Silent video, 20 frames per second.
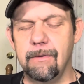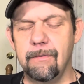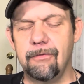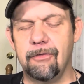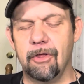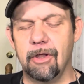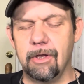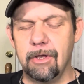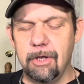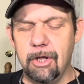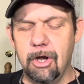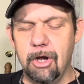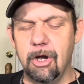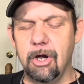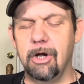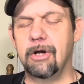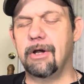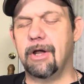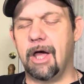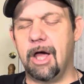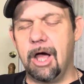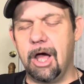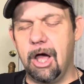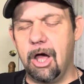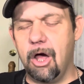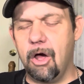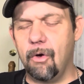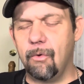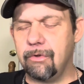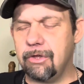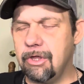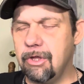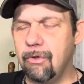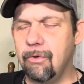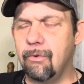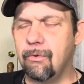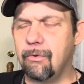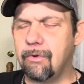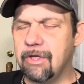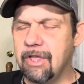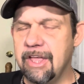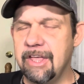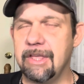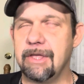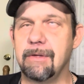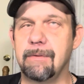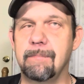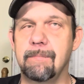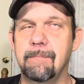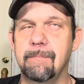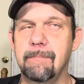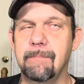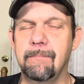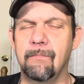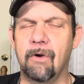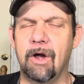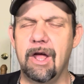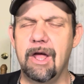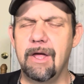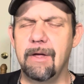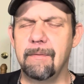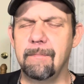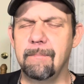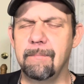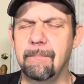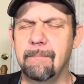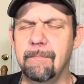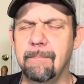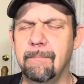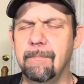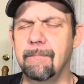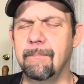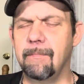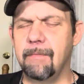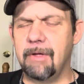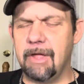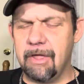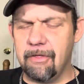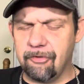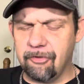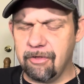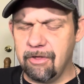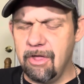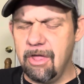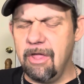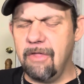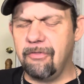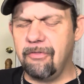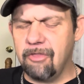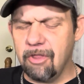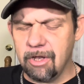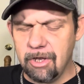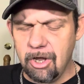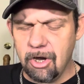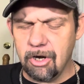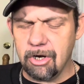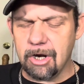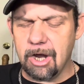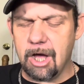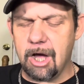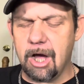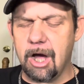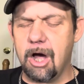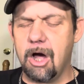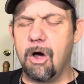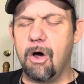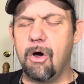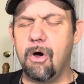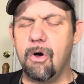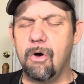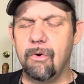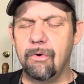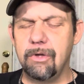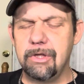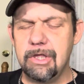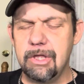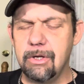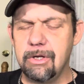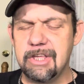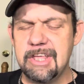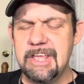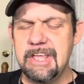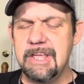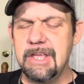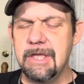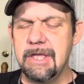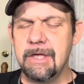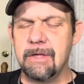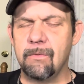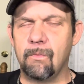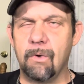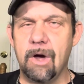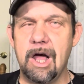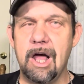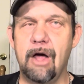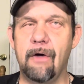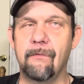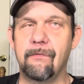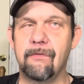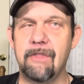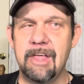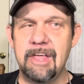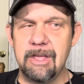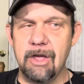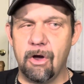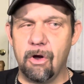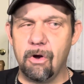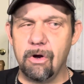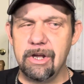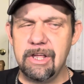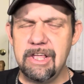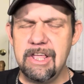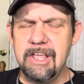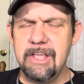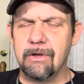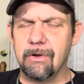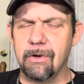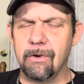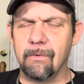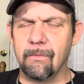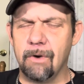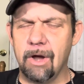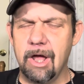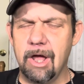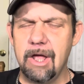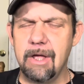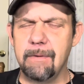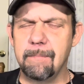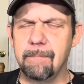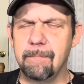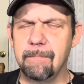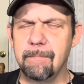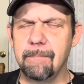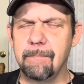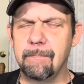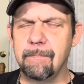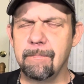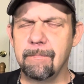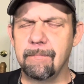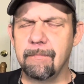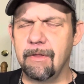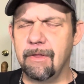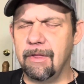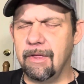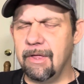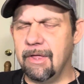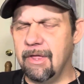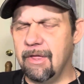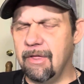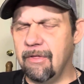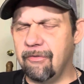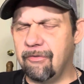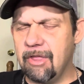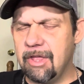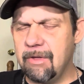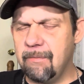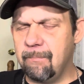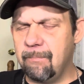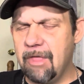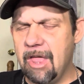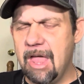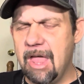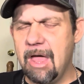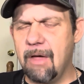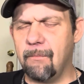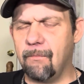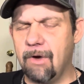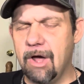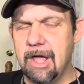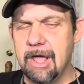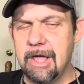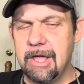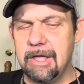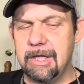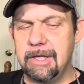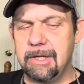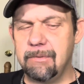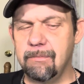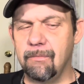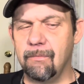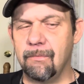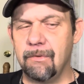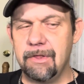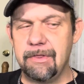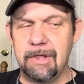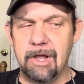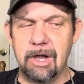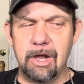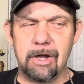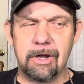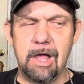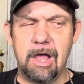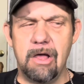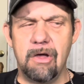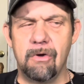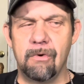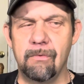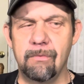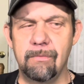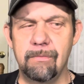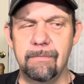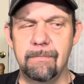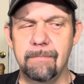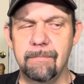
to learn all you can, right? It's good to learn all you can while they are here, right? See, that way, when they're gone,